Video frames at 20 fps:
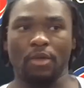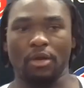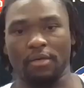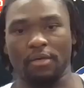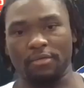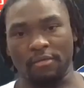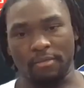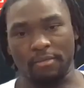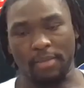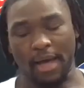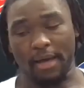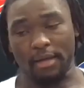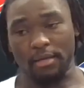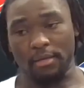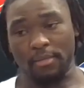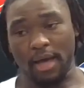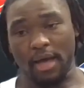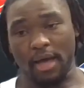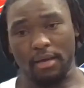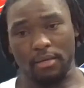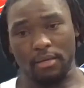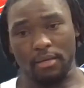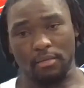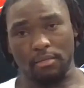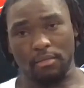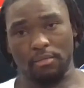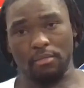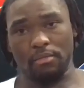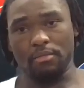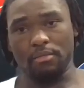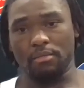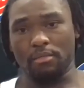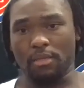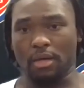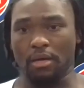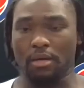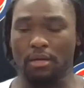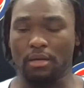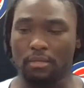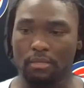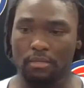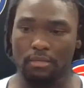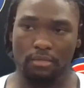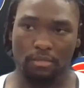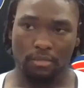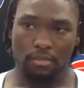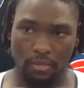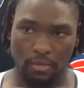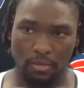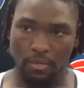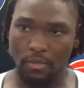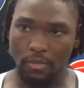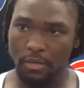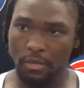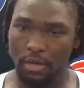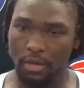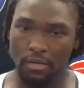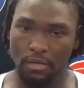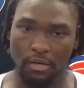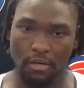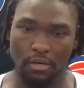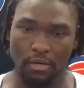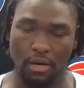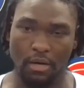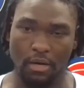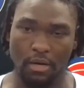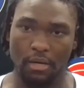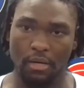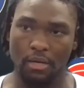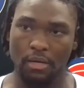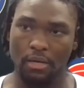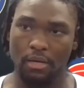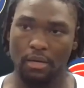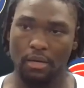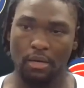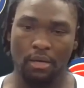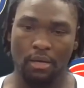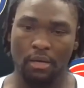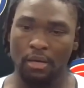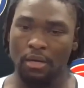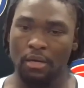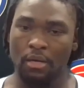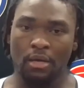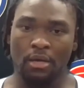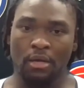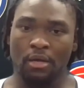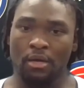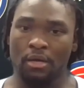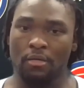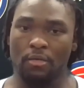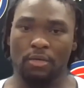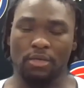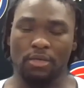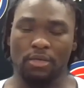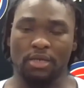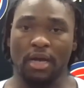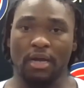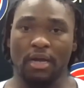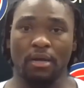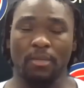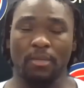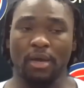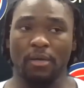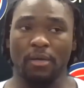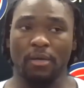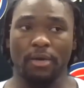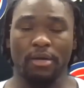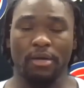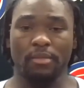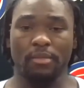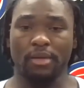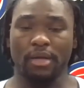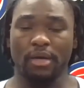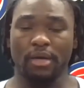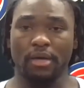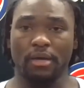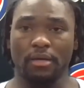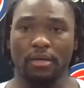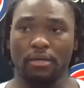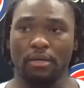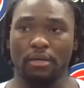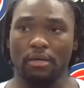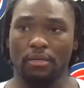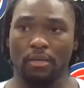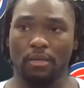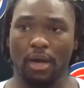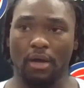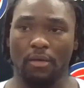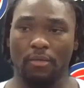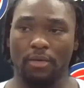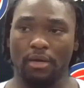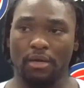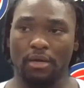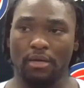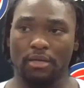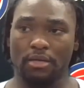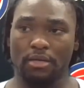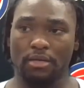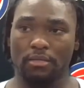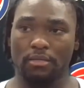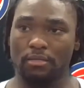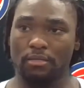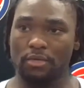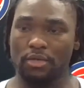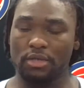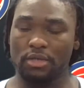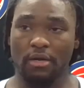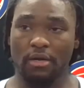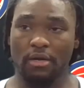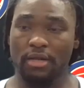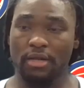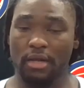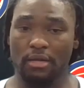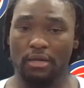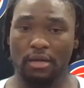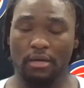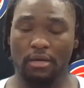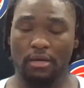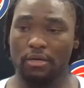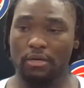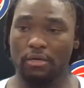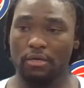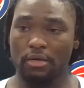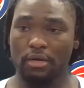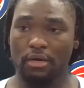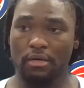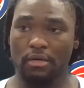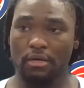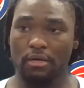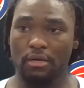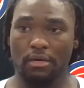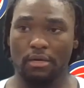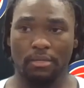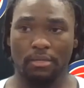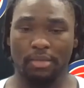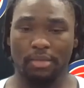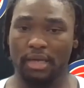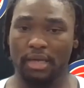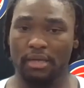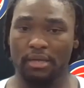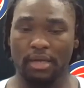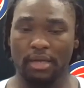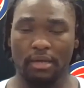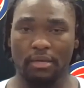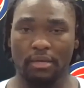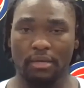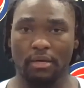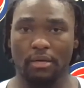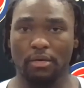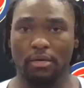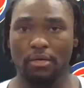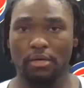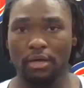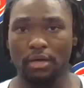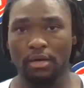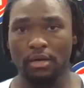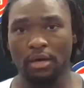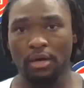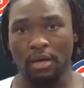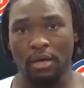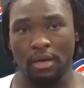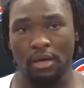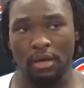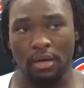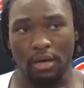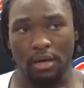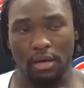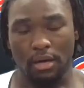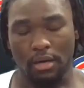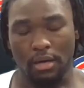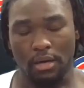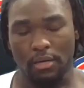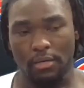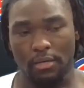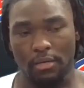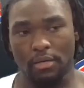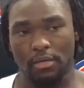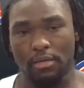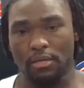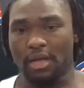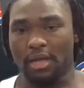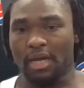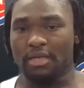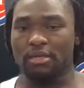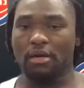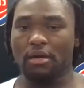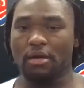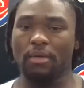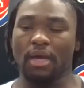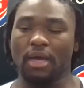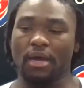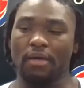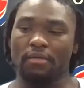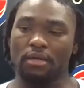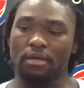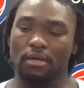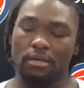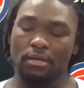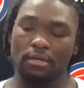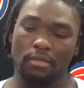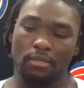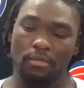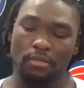of back to back, and we just got to come in ready to play. How we started that third quarter, or played in that third quarter, that's how we have to